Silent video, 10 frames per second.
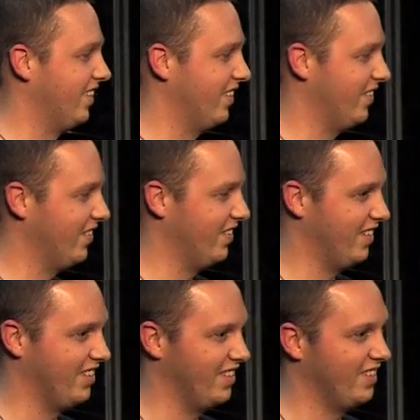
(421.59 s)

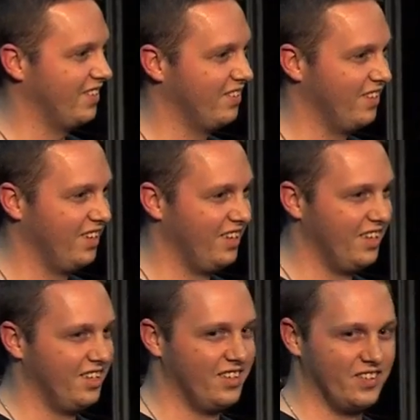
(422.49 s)

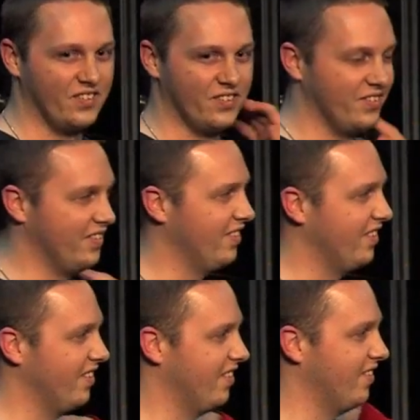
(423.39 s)

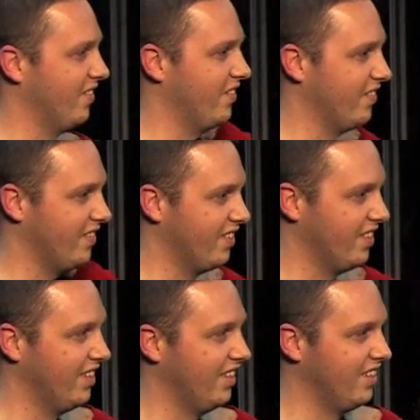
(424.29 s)

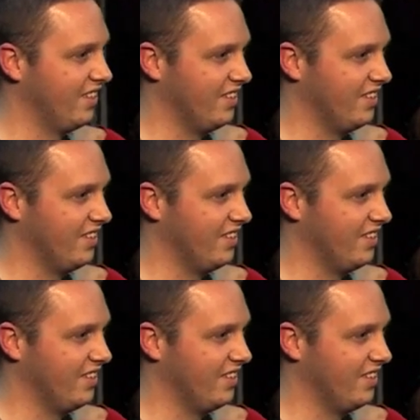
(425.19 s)
The person shown says nothing.